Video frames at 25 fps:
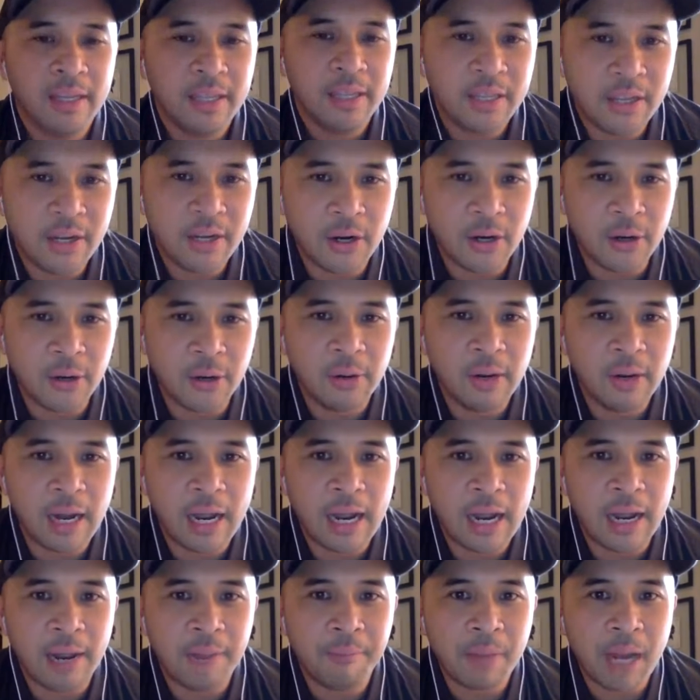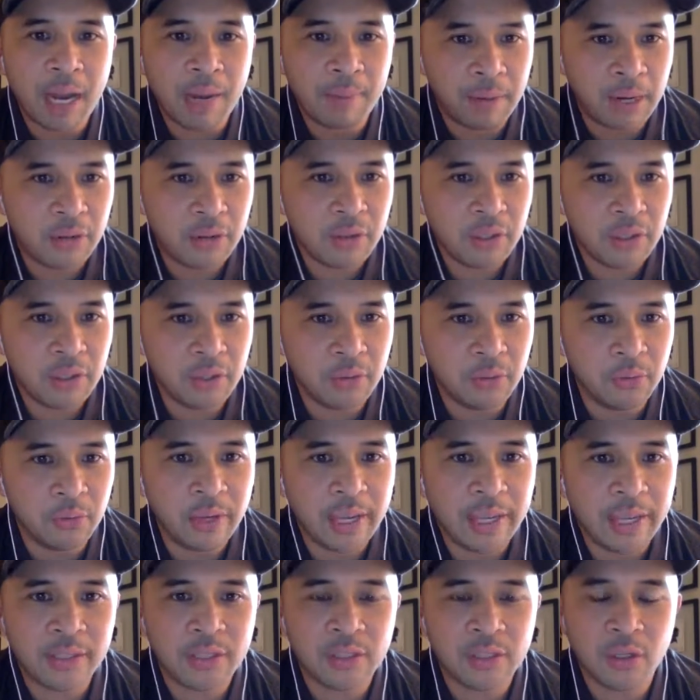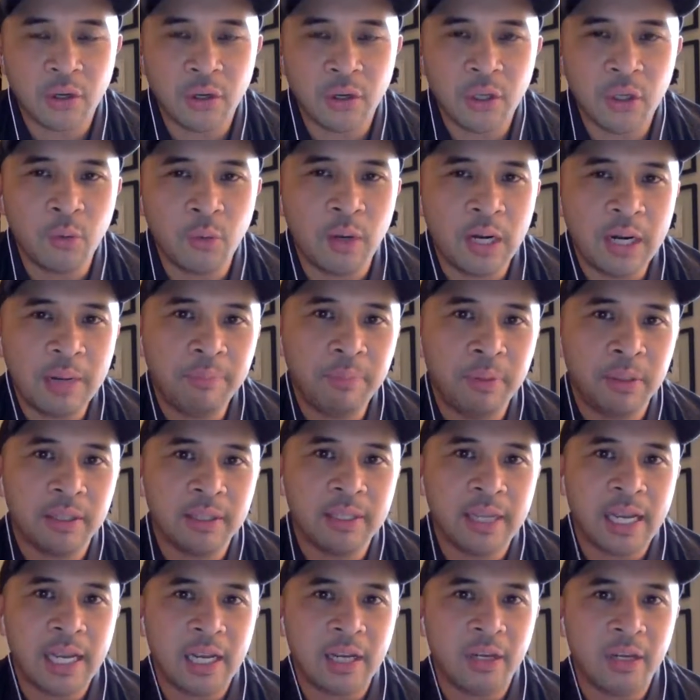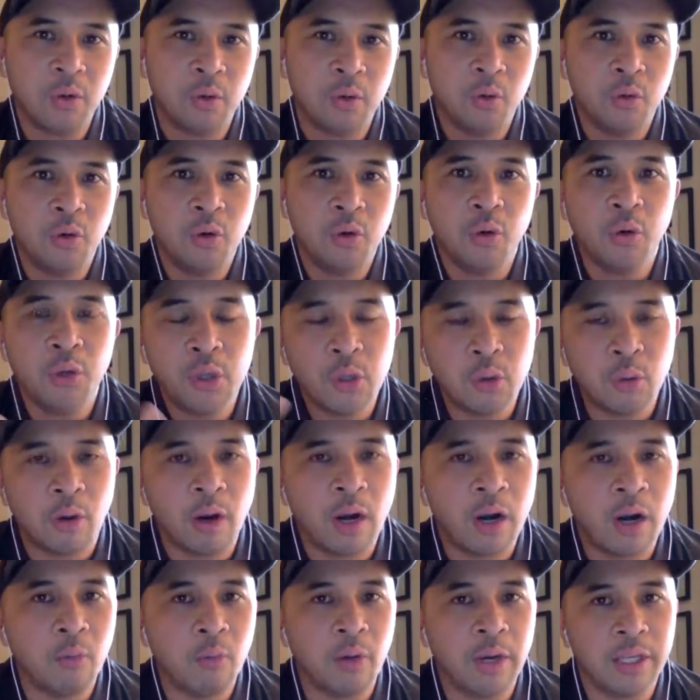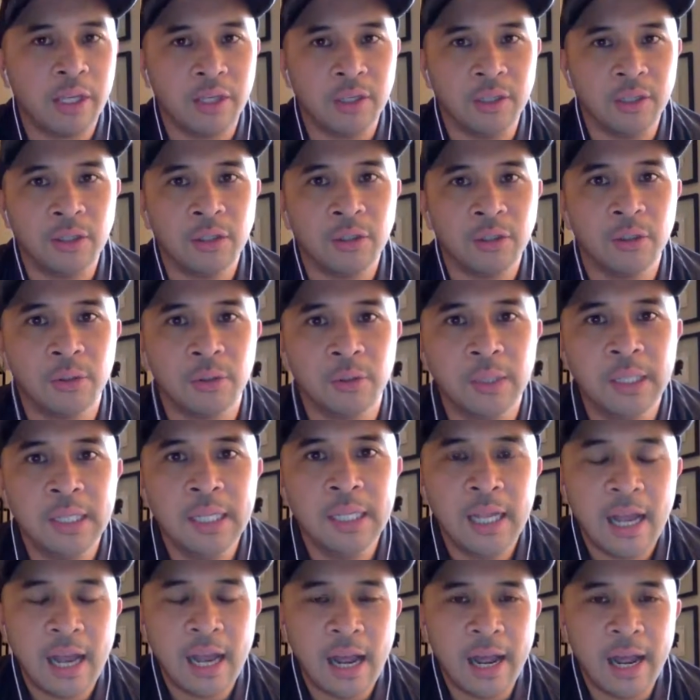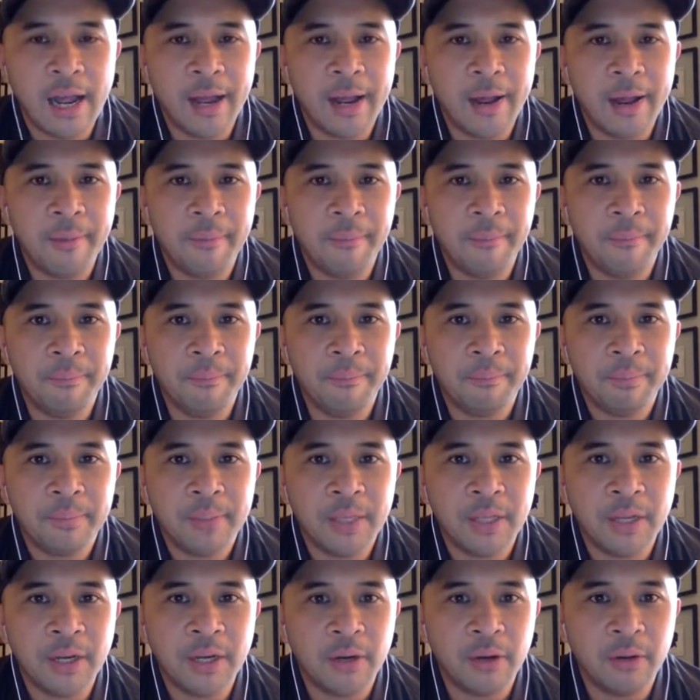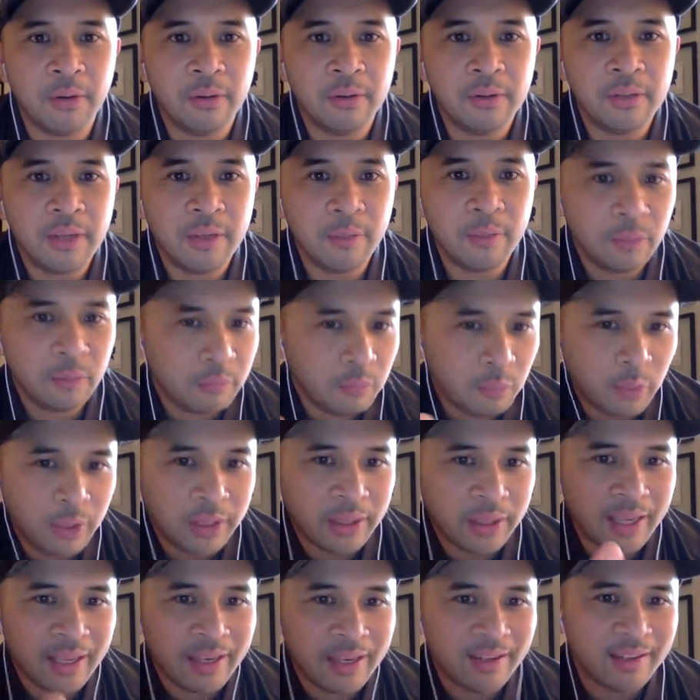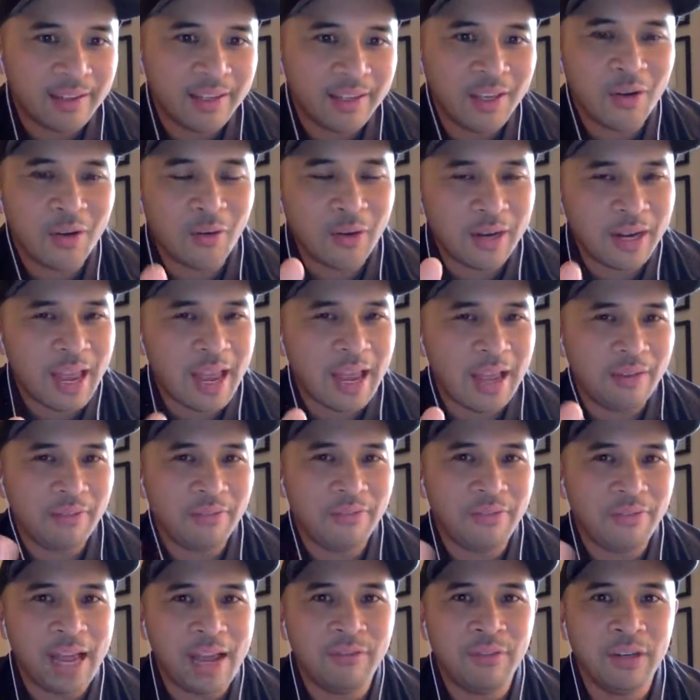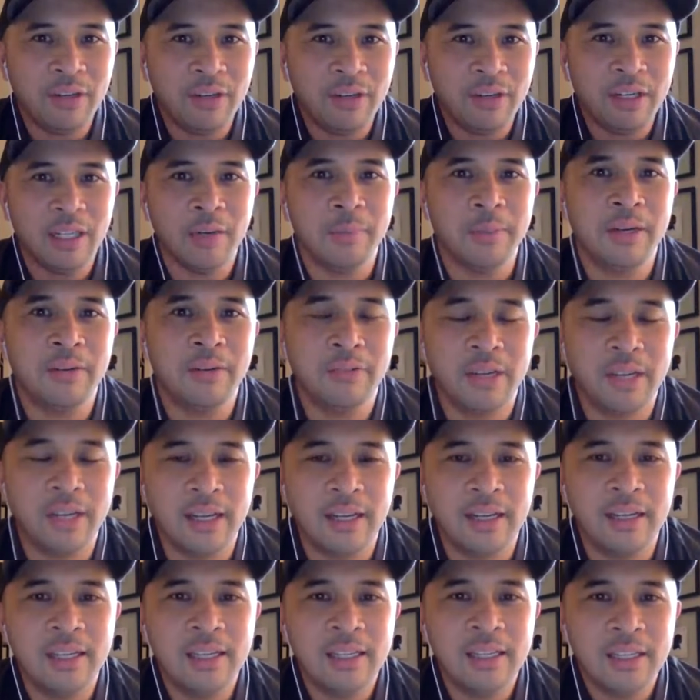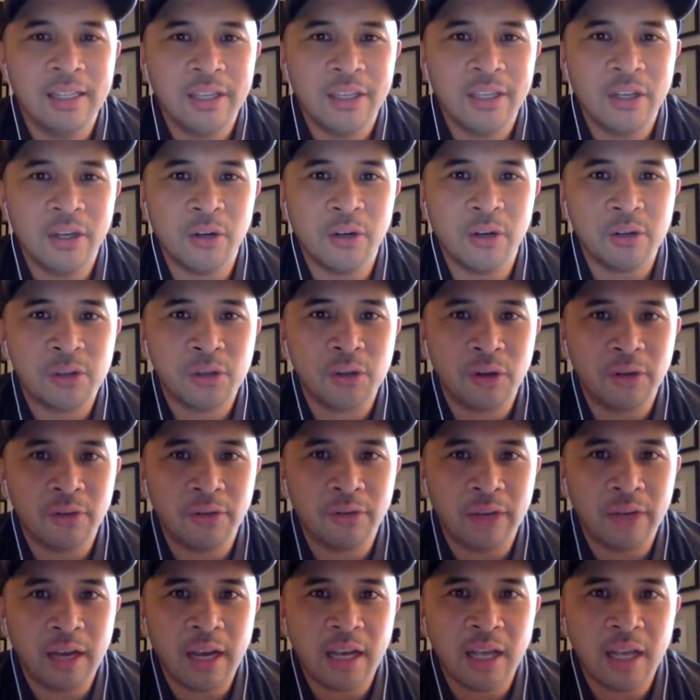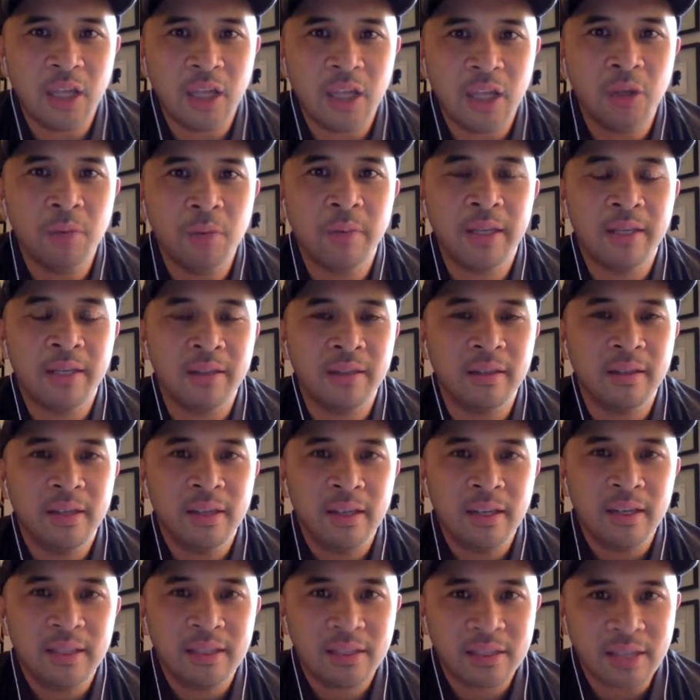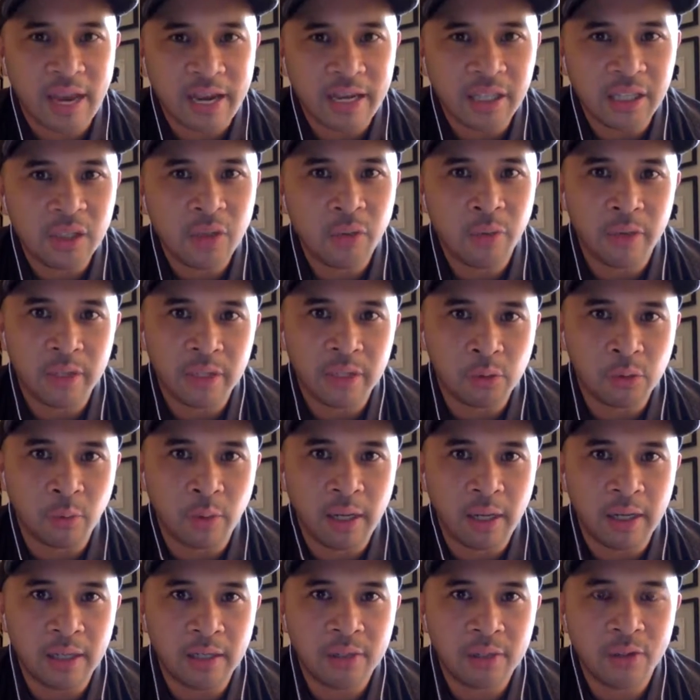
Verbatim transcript: you know um, about you and so you want to put down who you are and what you do um, you know within you know and have have a little bit of a you know sort of a, a human side to it as well.